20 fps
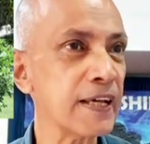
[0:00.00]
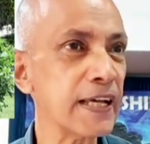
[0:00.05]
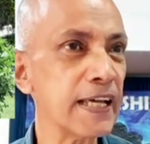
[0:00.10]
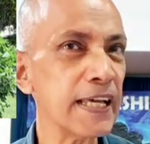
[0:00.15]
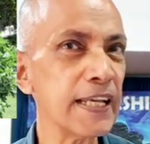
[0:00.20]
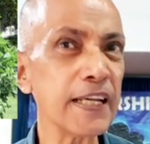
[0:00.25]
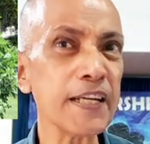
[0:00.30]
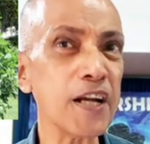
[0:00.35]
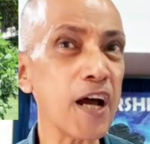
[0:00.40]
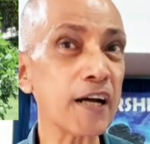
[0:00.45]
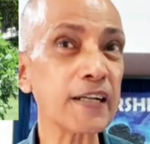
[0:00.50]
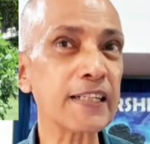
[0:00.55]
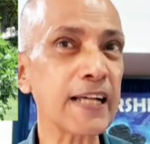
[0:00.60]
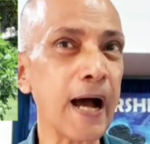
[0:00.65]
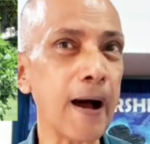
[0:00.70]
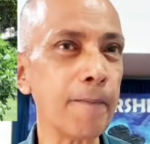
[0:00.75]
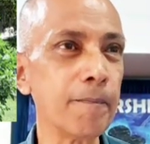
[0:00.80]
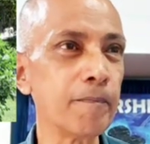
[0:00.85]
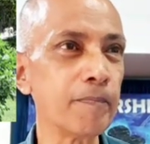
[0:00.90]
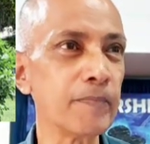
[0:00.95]
He did not
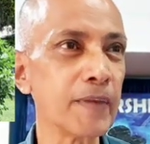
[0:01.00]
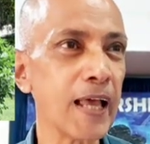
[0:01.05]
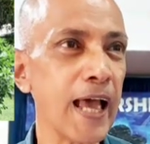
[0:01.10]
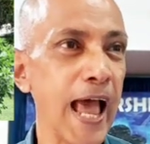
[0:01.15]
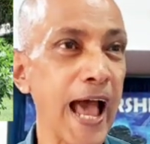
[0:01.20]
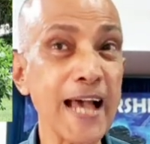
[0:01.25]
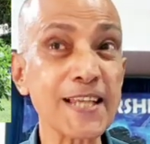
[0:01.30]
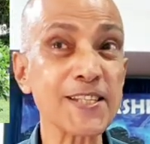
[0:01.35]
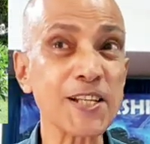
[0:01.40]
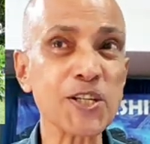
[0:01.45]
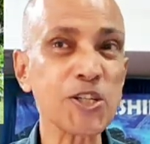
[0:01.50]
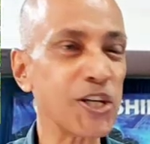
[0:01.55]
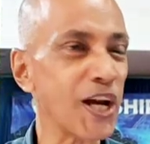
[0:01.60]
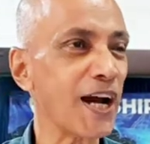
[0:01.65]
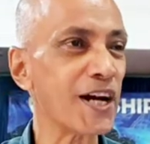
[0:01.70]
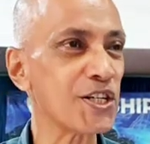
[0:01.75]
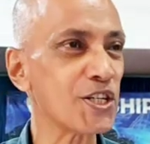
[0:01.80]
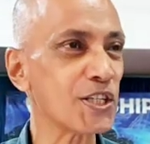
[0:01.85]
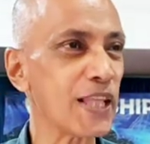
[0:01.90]
come as a judge.